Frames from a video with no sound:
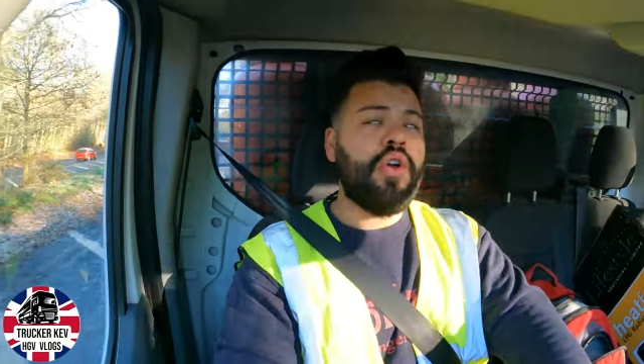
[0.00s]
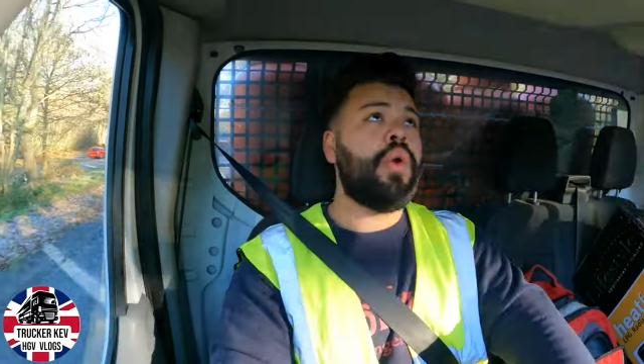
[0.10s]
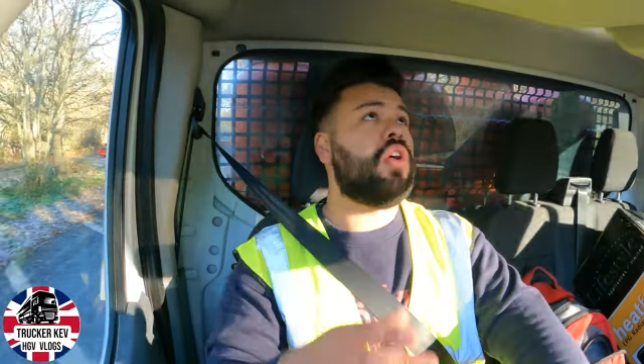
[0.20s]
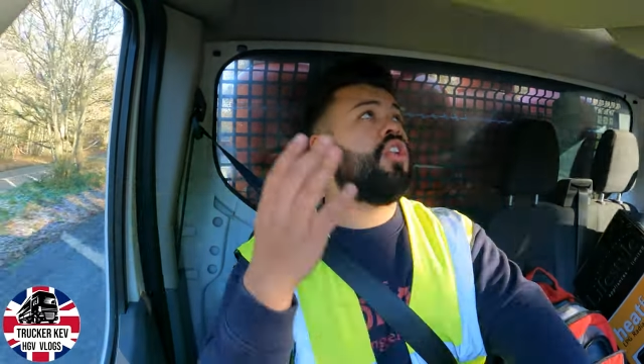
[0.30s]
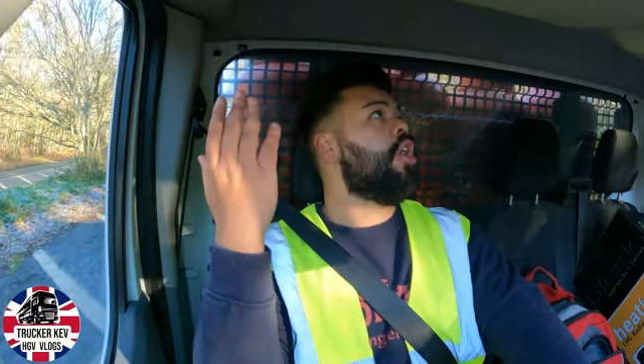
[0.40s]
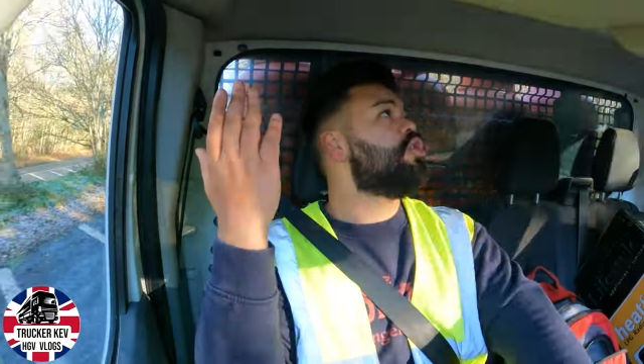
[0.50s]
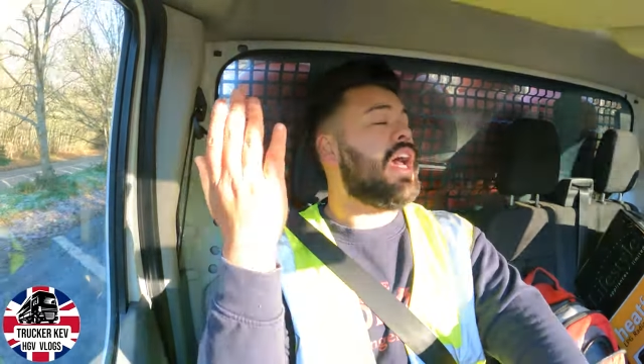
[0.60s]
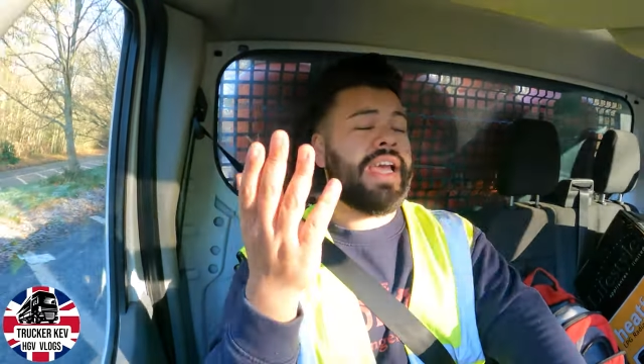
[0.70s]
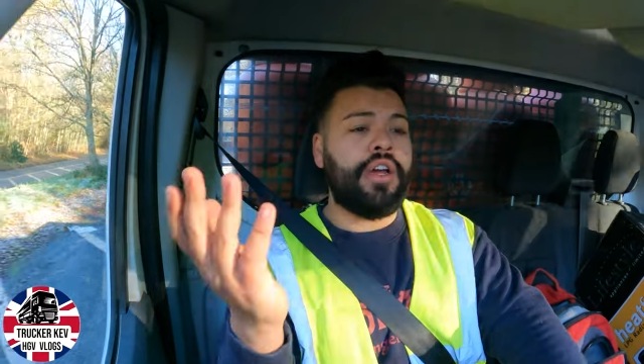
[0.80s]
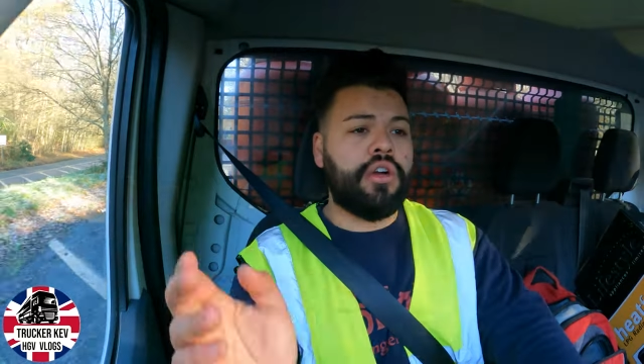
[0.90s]
We've got no
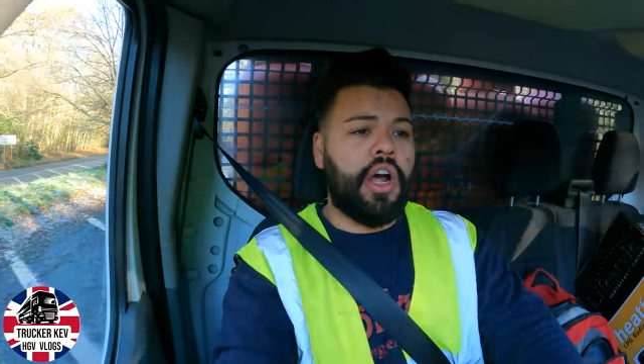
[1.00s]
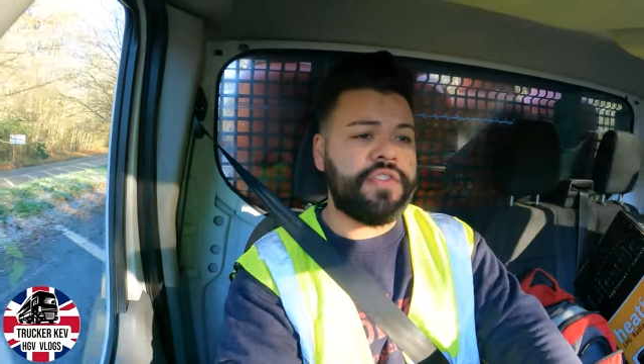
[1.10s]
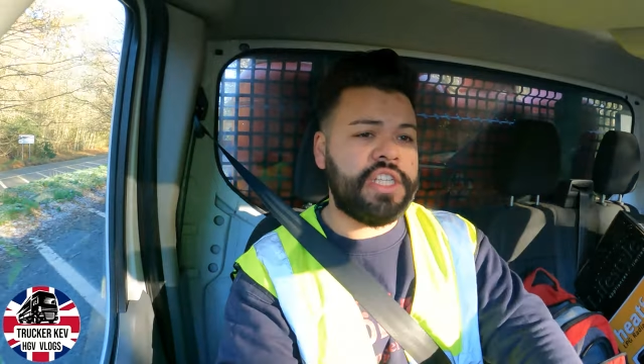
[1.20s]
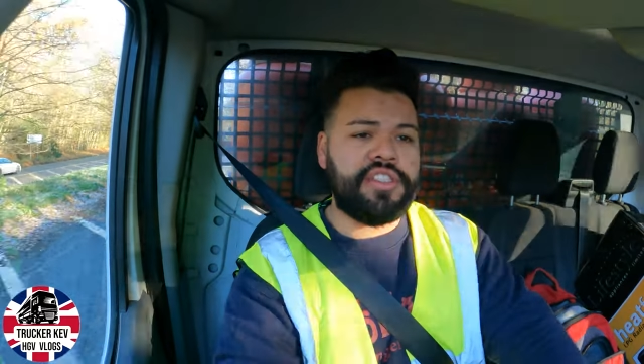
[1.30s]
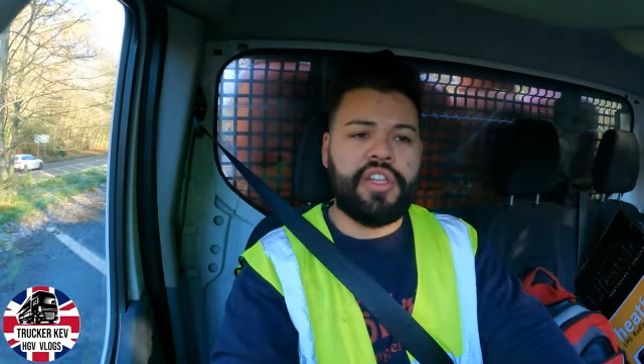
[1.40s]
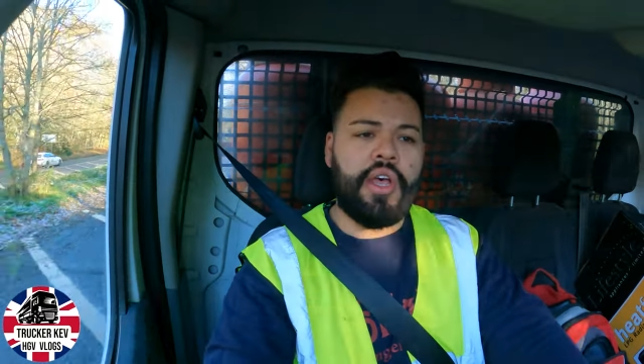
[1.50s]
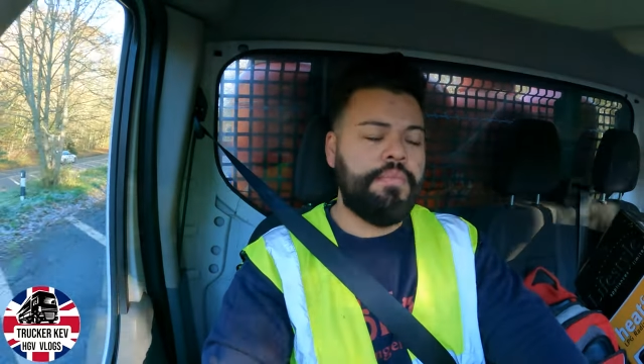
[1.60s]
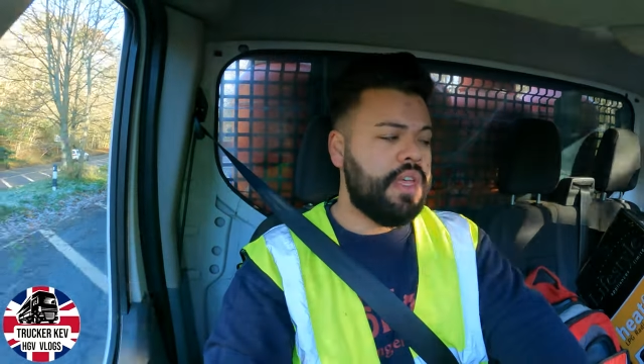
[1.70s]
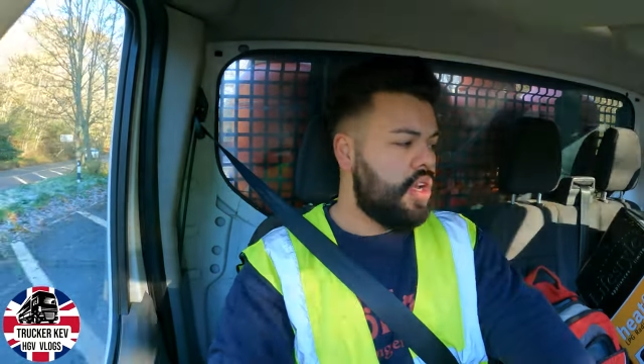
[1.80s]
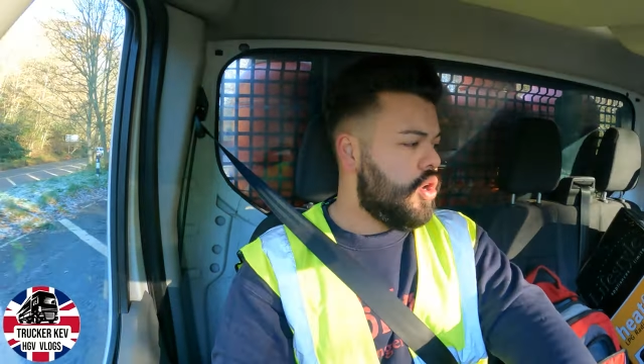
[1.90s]
tachograph
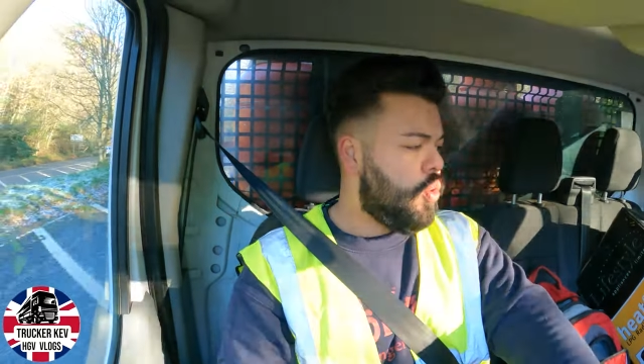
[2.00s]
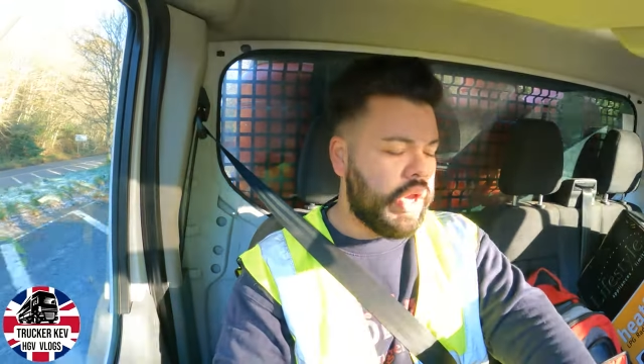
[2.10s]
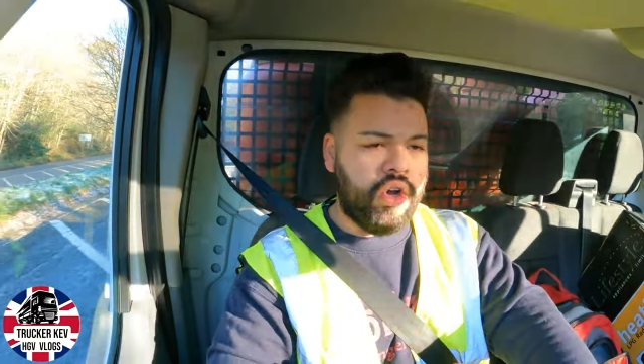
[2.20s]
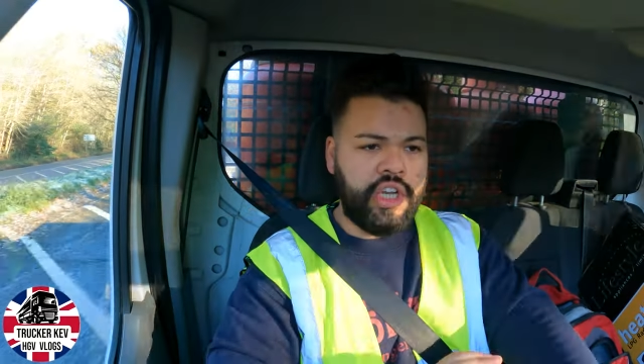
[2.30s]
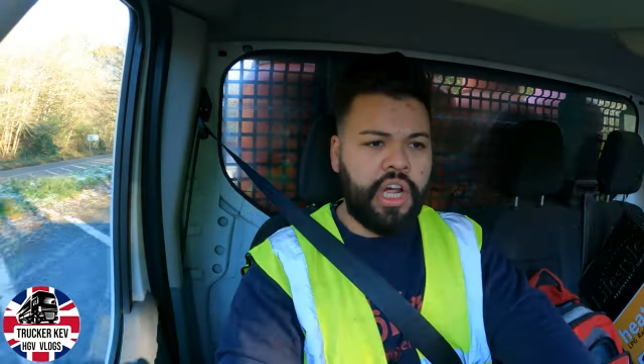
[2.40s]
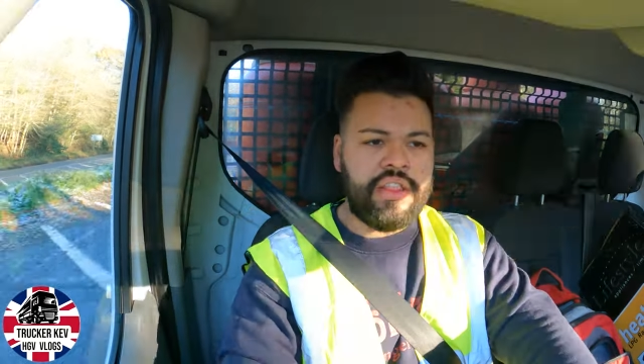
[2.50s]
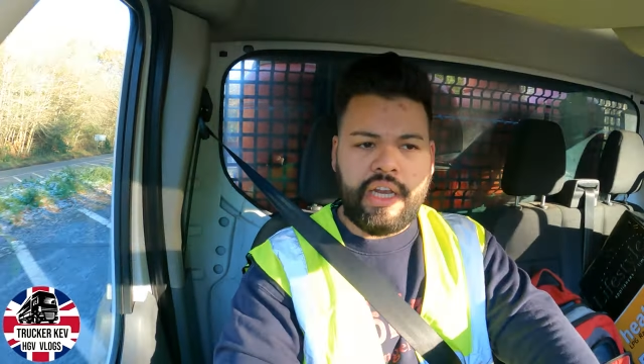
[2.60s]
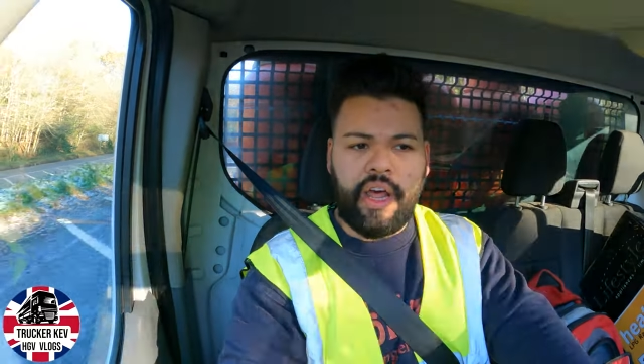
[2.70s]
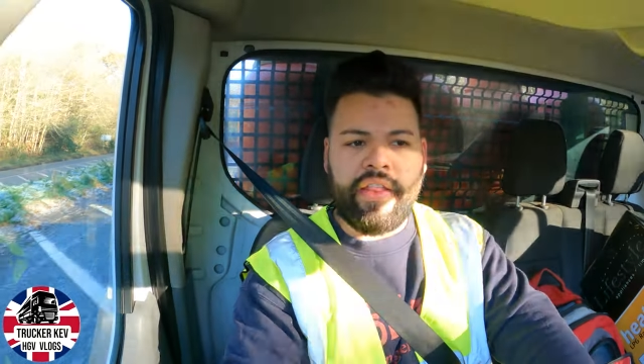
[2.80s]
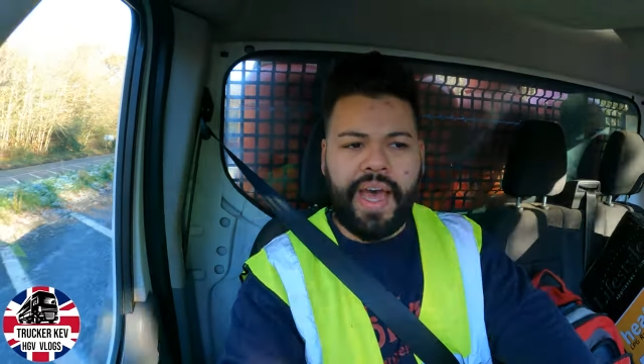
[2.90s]
system, we've got
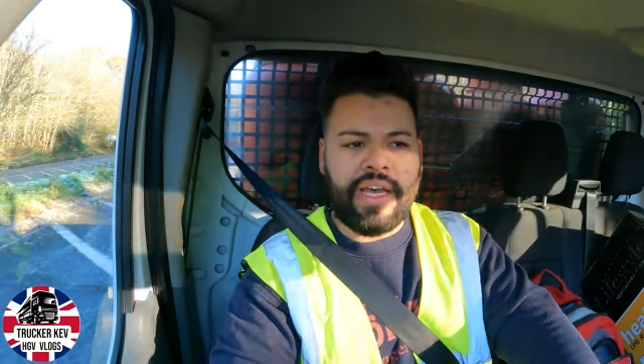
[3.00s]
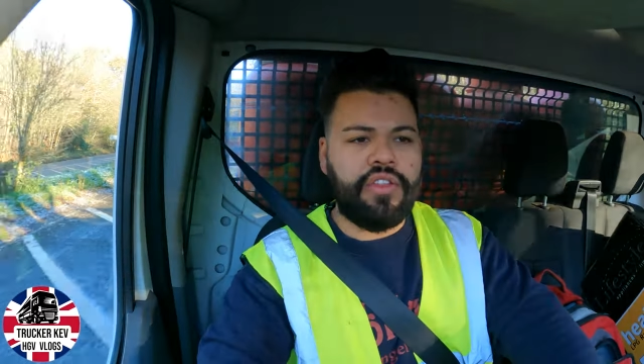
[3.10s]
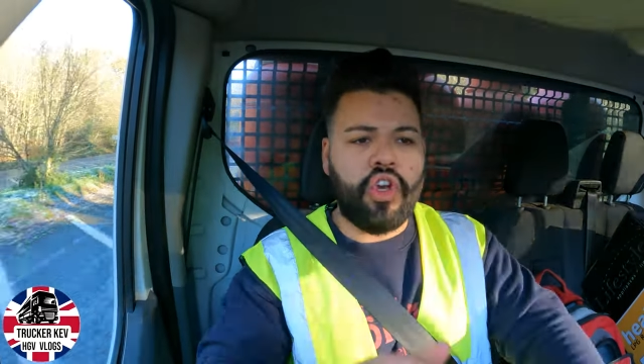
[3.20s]
nothing like that.